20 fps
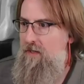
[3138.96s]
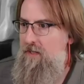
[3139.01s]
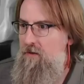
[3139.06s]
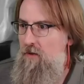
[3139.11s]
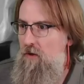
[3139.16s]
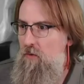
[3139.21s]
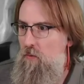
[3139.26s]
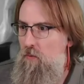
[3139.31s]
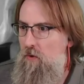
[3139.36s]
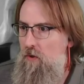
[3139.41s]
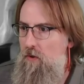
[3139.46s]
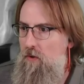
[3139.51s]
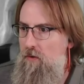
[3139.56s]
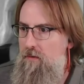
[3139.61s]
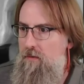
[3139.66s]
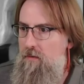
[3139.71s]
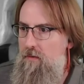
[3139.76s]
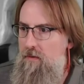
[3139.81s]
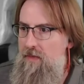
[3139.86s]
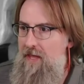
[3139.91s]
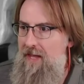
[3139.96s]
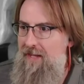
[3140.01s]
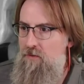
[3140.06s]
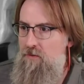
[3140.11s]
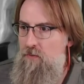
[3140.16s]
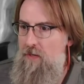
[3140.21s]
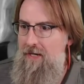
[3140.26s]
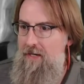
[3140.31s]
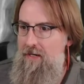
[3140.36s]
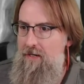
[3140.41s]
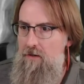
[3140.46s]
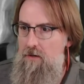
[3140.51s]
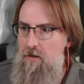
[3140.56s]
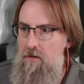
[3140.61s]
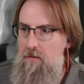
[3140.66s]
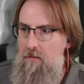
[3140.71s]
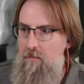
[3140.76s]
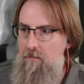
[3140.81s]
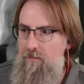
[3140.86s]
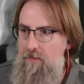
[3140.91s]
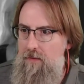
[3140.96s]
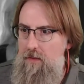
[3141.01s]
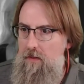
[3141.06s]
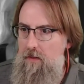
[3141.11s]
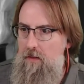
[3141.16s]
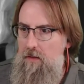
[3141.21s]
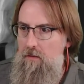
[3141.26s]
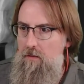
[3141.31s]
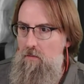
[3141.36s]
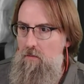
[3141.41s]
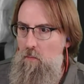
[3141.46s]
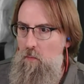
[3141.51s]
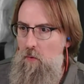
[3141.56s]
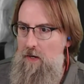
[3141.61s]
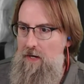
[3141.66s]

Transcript: the world. That's right here. When I